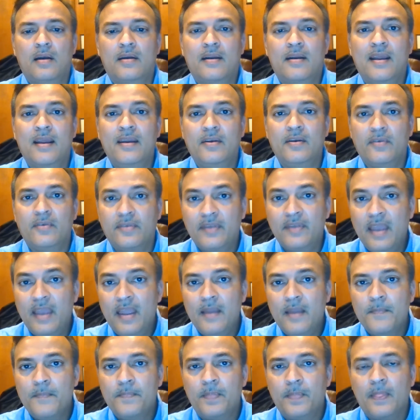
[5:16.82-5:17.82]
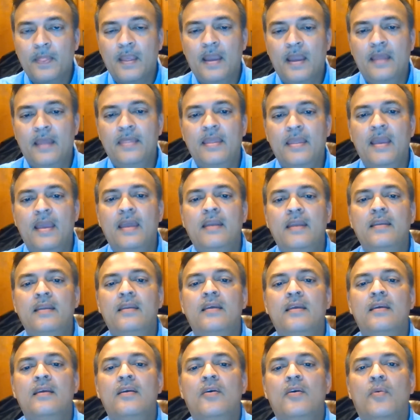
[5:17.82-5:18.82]
trying to say, and
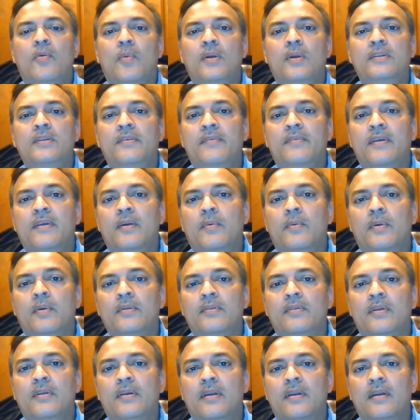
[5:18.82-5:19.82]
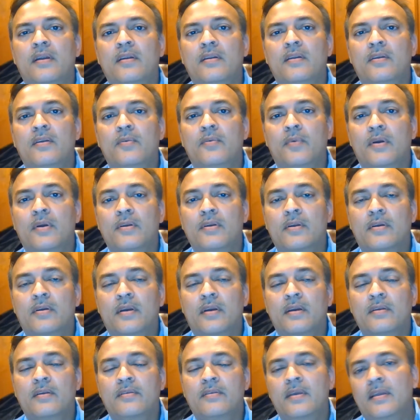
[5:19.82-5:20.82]
then once you figure out what you're
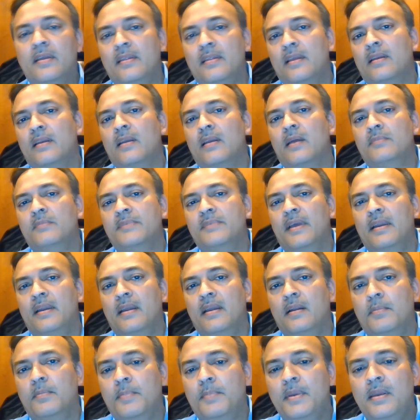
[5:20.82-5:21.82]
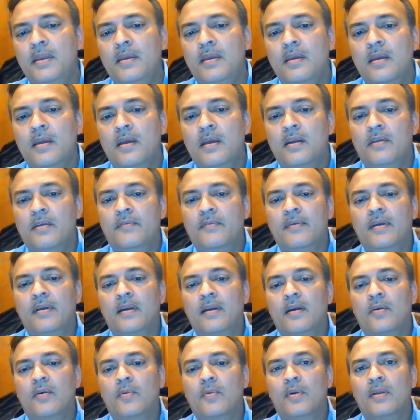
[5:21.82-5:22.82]
trying to say, then comes NLP to
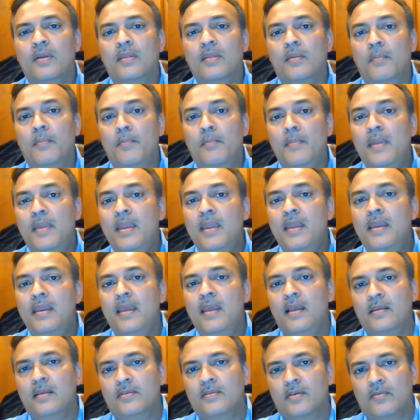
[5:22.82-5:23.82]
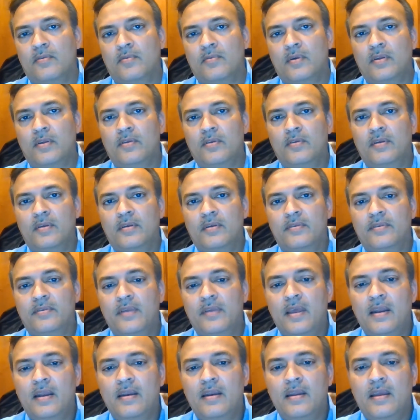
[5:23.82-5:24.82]
figure out what are the meanings of what you just
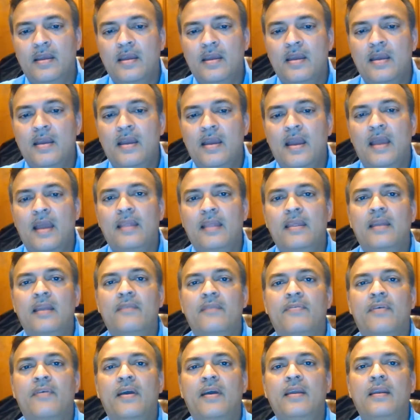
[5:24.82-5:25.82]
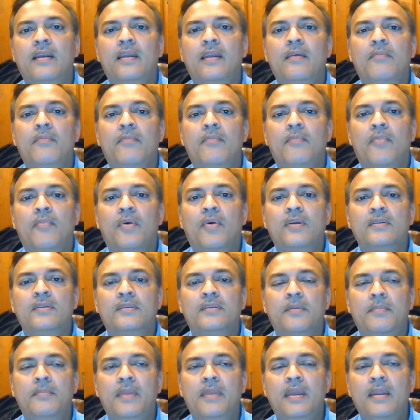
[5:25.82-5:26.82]
said, and then finally,
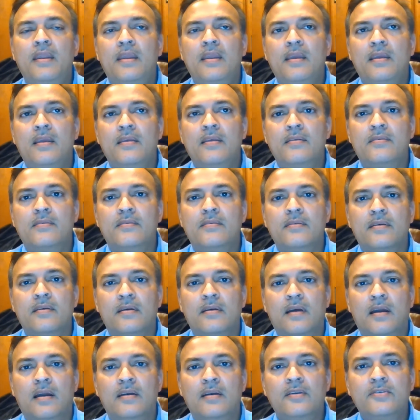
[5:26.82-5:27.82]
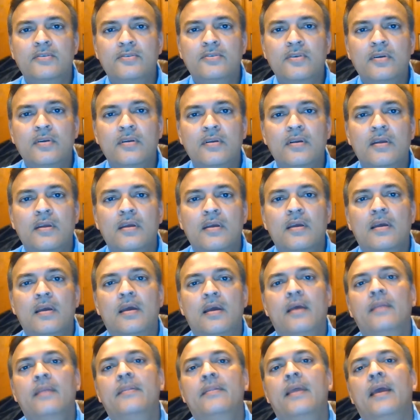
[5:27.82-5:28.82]
once the meaning is understood,
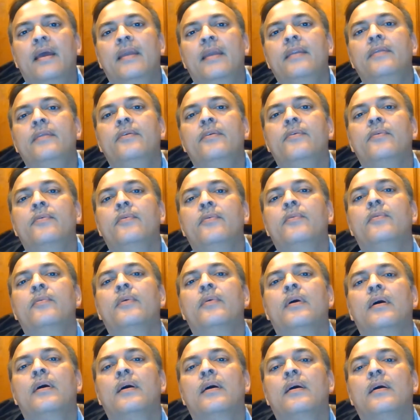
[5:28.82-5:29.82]
then you